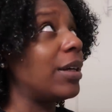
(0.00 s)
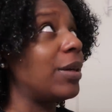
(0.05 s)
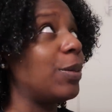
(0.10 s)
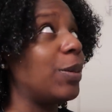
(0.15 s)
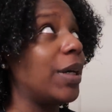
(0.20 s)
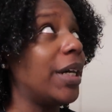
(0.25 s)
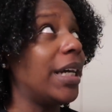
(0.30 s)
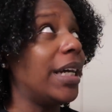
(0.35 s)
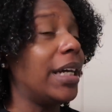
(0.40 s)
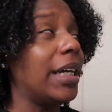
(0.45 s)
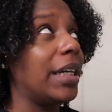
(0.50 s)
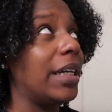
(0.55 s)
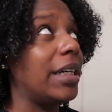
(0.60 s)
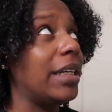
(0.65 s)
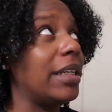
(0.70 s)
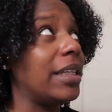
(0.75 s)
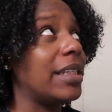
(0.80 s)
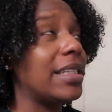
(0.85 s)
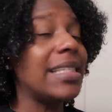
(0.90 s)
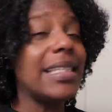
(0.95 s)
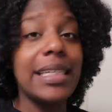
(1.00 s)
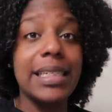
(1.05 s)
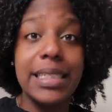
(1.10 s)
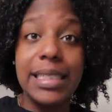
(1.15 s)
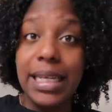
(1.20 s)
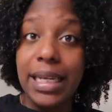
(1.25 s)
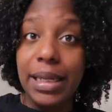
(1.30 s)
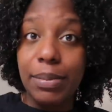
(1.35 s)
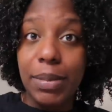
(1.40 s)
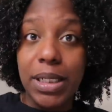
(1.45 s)
What,
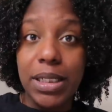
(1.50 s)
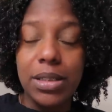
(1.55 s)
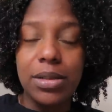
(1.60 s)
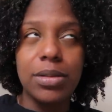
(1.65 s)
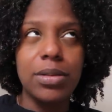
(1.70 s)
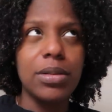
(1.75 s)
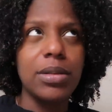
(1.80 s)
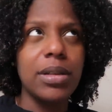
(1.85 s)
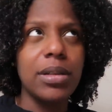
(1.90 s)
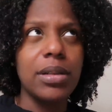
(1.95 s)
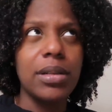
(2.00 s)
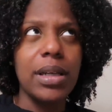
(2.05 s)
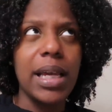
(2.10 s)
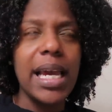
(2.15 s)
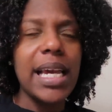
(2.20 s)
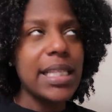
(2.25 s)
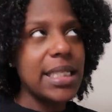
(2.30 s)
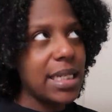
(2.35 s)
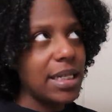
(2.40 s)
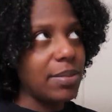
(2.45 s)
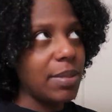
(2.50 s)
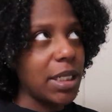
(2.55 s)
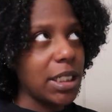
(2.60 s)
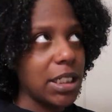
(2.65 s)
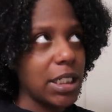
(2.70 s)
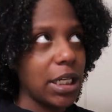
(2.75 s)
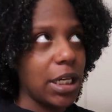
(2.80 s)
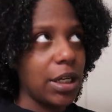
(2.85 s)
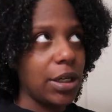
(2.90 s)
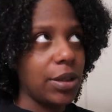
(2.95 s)
18
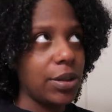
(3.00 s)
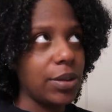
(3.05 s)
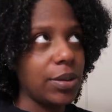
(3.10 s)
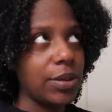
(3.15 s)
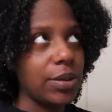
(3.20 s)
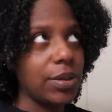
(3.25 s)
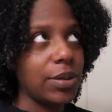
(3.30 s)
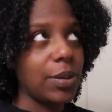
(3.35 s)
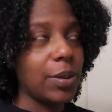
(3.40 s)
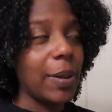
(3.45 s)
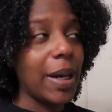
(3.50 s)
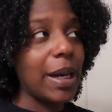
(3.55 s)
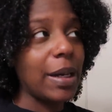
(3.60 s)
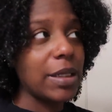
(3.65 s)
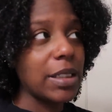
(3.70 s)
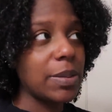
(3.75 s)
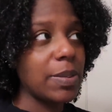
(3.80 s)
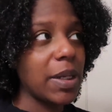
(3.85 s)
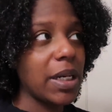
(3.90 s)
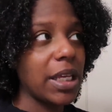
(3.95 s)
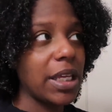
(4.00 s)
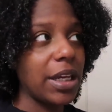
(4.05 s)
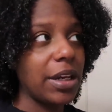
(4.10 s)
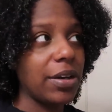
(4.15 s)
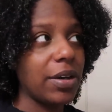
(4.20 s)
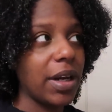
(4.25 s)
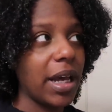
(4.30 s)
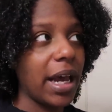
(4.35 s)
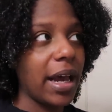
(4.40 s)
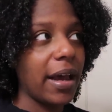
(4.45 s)
months ago. Wow, it's been a
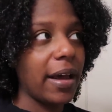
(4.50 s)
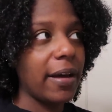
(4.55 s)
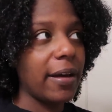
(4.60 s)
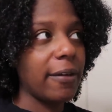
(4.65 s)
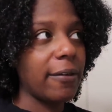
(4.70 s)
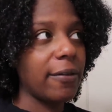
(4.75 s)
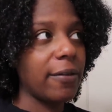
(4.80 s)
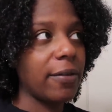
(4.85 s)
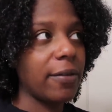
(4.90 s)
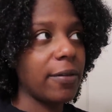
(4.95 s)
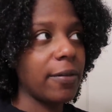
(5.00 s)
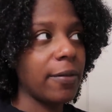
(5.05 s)
year and a half.